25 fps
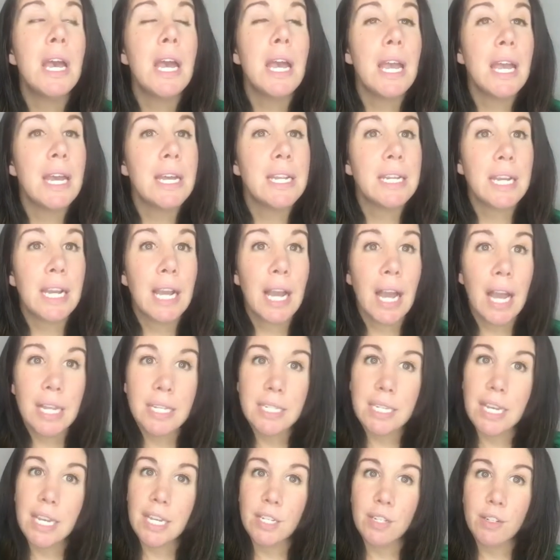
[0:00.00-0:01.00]
And I got
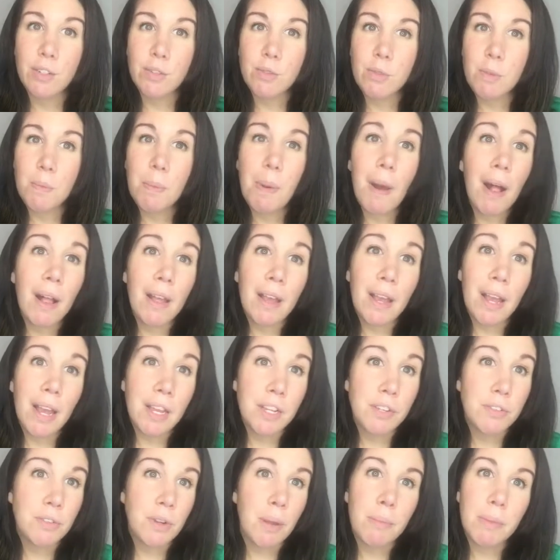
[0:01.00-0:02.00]
diagnosed with
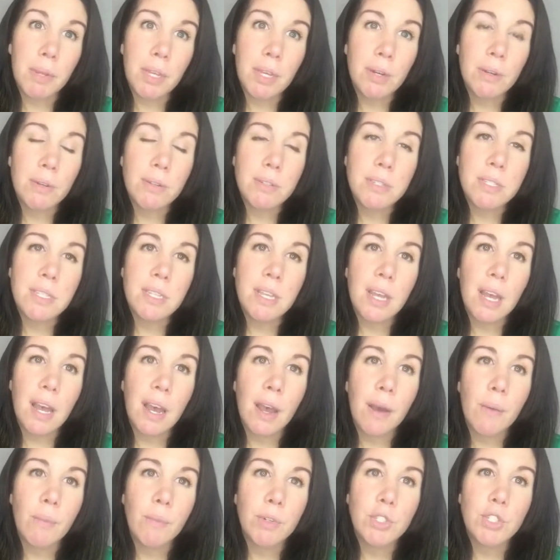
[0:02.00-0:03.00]

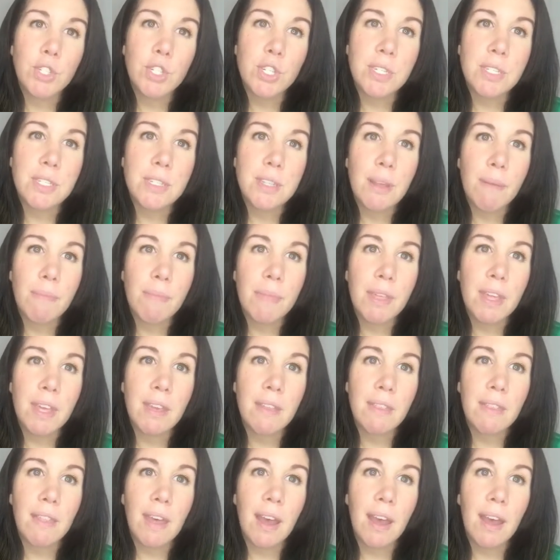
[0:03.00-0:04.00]
polyhydramnios, which is
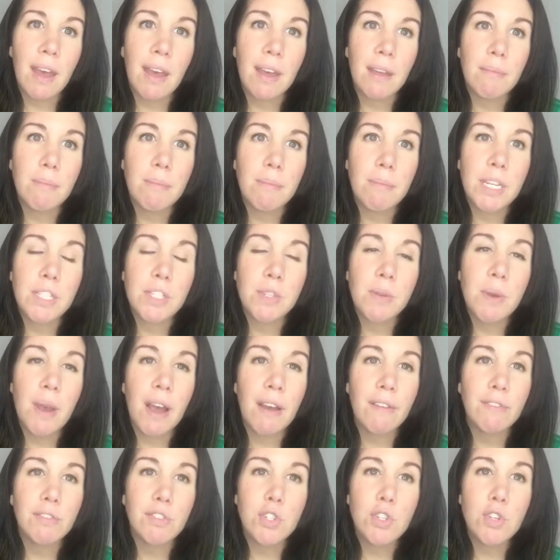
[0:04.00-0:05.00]
something that means you
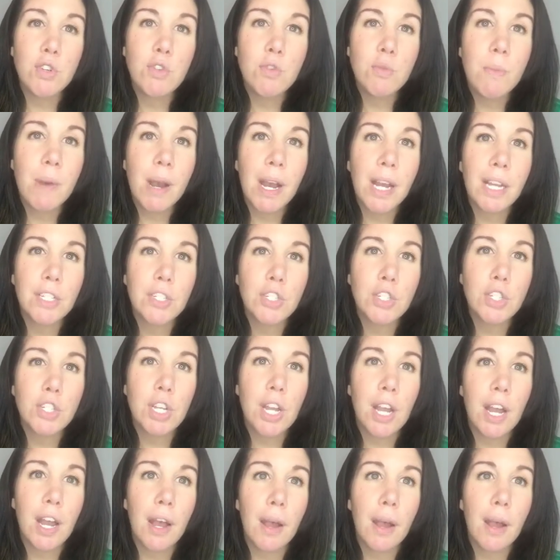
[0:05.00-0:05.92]
have too much